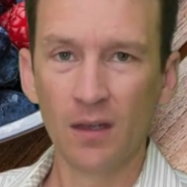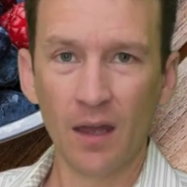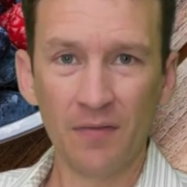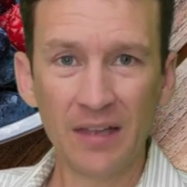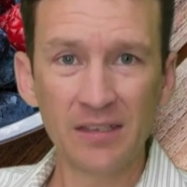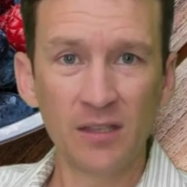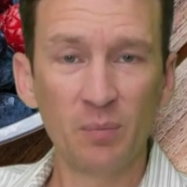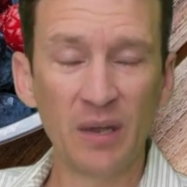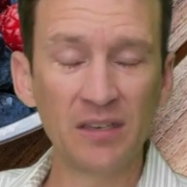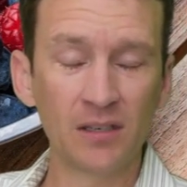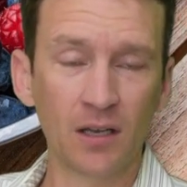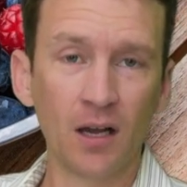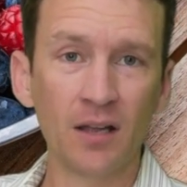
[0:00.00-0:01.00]
And that's the
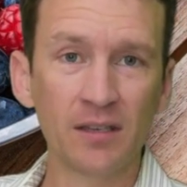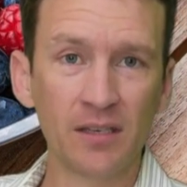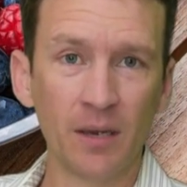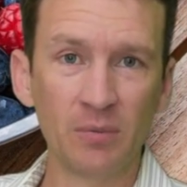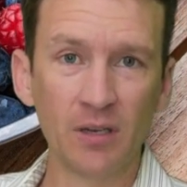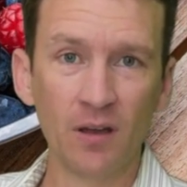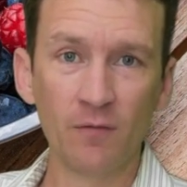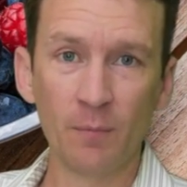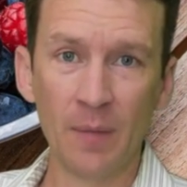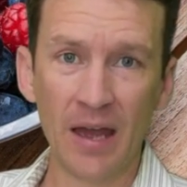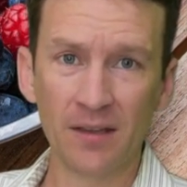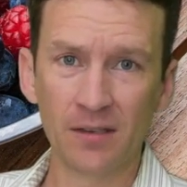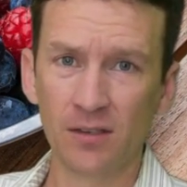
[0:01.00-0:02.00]
basic concept of
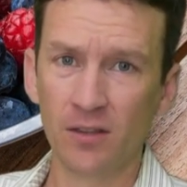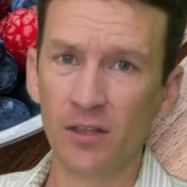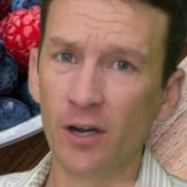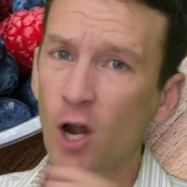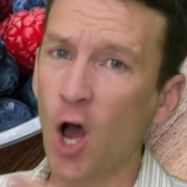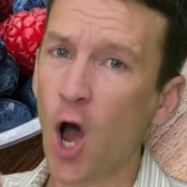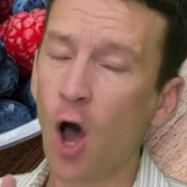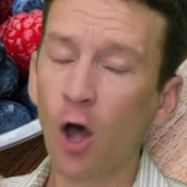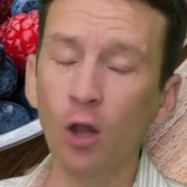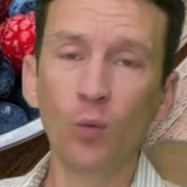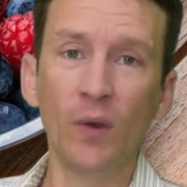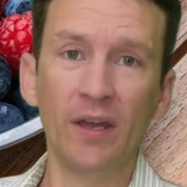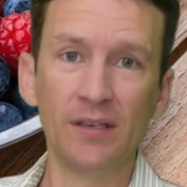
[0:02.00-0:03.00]
masks. They're
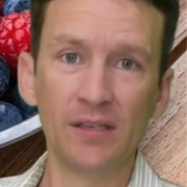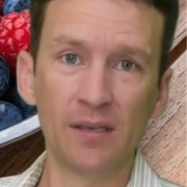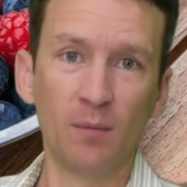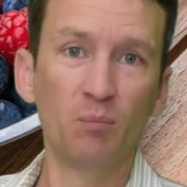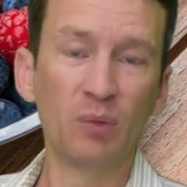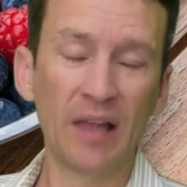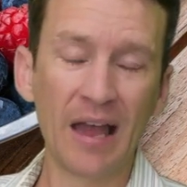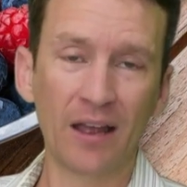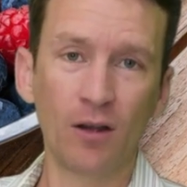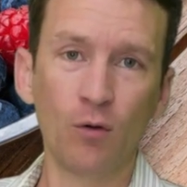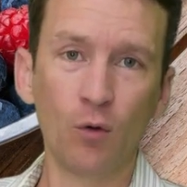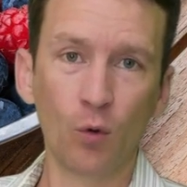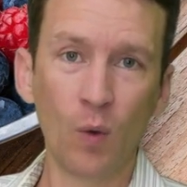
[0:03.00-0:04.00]
always
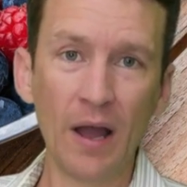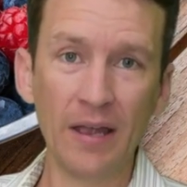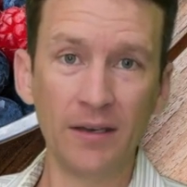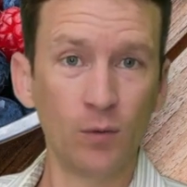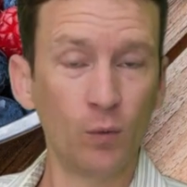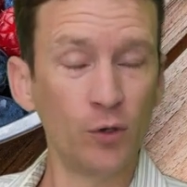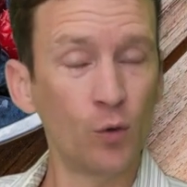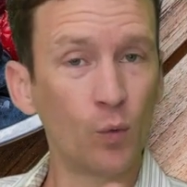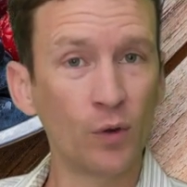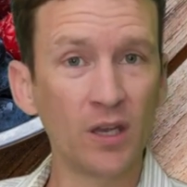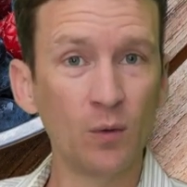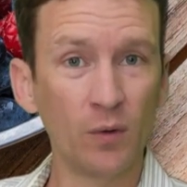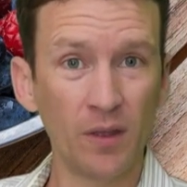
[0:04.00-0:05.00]
black or white when you're
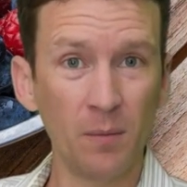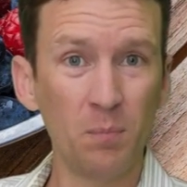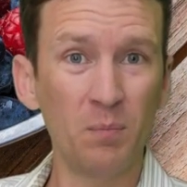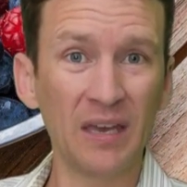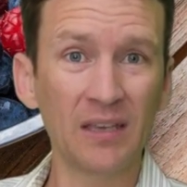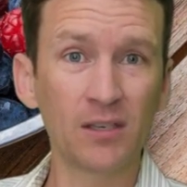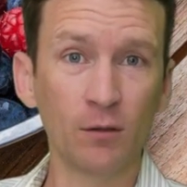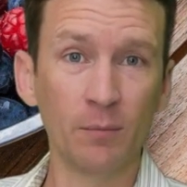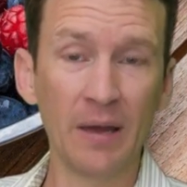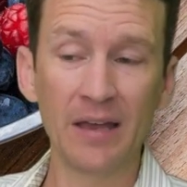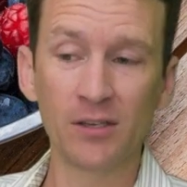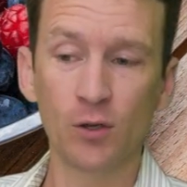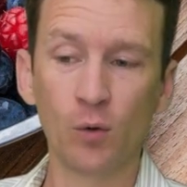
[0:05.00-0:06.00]
working with a pixel
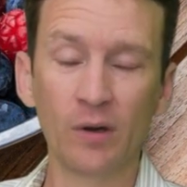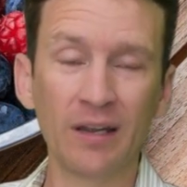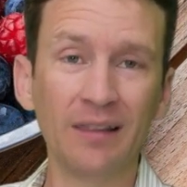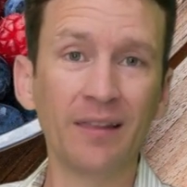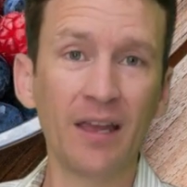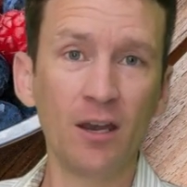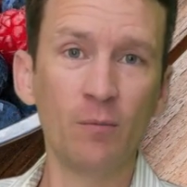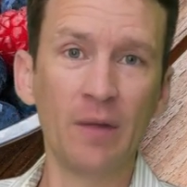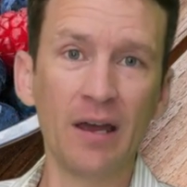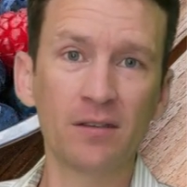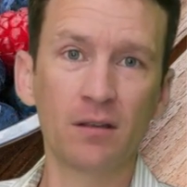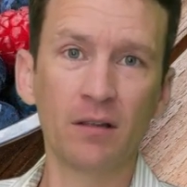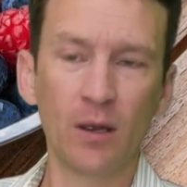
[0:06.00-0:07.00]
mask or a layer
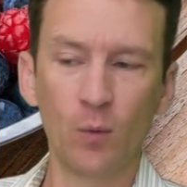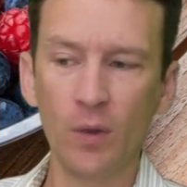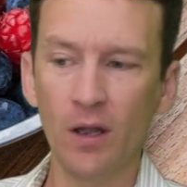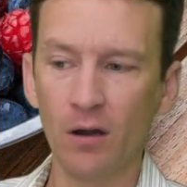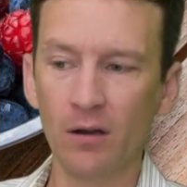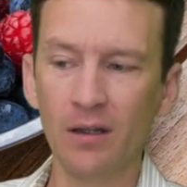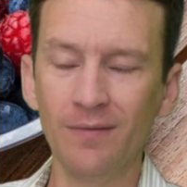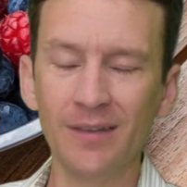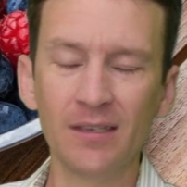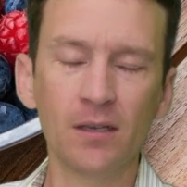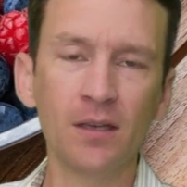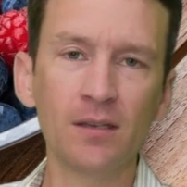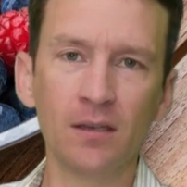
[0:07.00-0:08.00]
mask like we are in
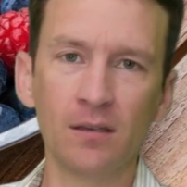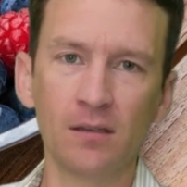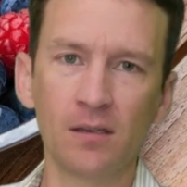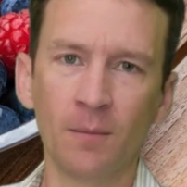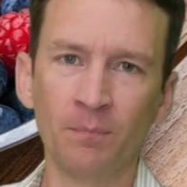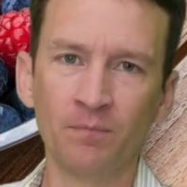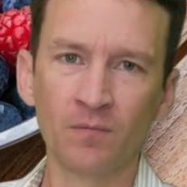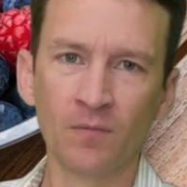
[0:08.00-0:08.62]
this instance.